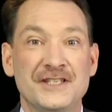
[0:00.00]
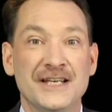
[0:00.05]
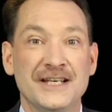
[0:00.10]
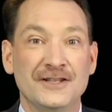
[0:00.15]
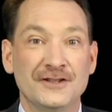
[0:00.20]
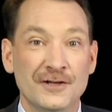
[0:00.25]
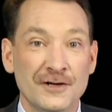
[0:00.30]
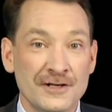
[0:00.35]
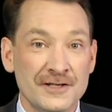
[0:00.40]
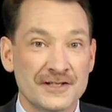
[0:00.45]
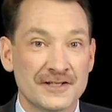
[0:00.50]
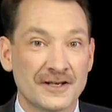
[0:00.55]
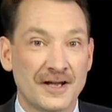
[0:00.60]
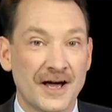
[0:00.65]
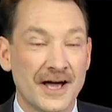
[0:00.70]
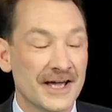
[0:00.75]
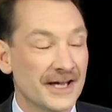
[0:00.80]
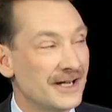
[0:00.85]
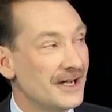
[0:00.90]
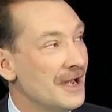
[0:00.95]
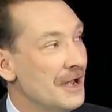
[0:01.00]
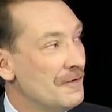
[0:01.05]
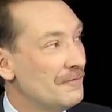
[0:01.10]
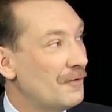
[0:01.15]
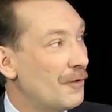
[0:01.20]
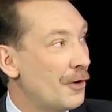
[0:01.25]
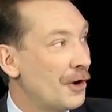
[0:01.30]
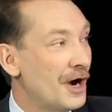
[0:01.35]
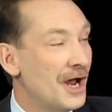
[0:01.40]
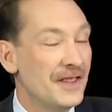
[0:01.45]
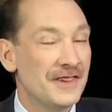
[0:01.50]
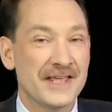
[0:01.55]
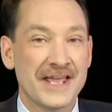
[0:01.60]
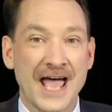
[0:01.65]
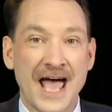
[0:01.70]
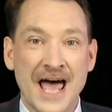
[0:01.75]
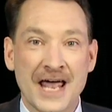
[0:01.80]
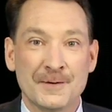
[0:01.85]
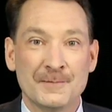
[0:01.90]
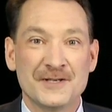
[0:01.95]
T looks like for
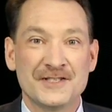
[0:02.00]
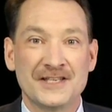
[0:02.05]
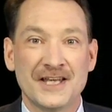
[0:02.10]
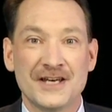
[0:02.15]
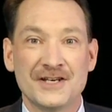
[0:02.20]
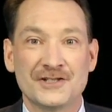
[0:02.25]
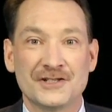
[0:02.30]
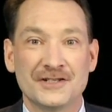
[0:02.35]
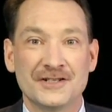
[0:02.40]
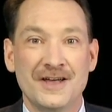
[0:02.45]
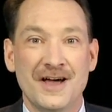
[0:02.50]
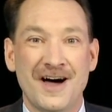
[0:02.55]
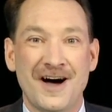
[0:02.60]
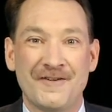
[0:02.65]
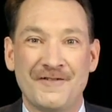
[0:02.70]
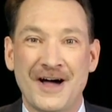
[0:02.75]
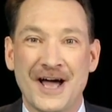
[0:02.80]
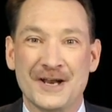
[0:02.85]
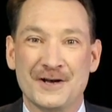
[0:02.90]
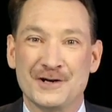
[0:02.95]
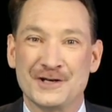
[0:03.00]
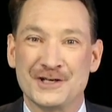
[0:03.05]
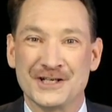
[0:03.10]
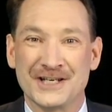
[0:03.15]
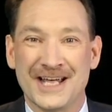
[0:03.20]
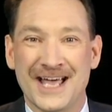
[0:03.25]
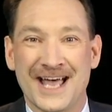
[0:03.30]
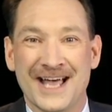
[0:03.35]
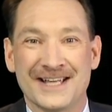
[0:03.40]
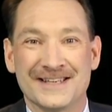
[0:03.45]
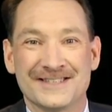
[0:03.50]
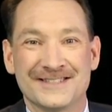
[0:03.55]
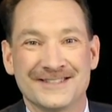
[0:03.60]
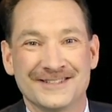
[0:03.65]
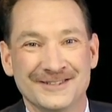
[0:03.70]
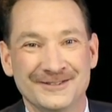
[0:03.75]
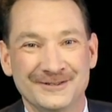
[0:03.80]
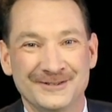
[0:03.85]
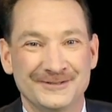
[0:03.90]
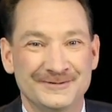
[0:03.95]
the atomization of hydrogen gas.